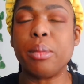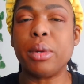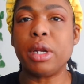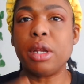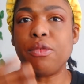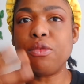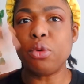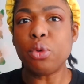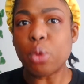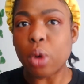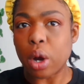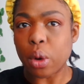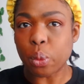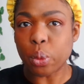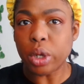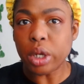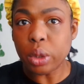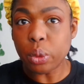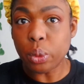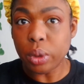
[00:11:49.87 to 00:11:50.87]
But if you are
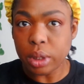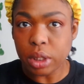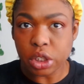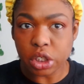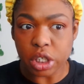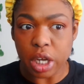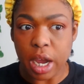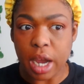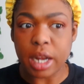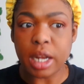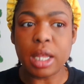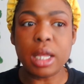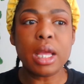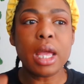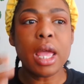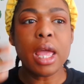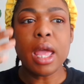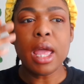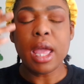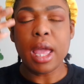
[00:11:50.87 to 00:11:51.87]
really, really shiny
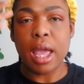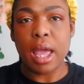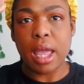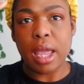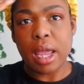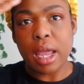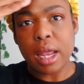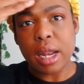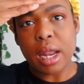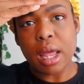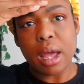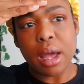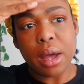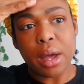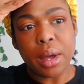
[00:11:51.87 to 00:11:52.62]
and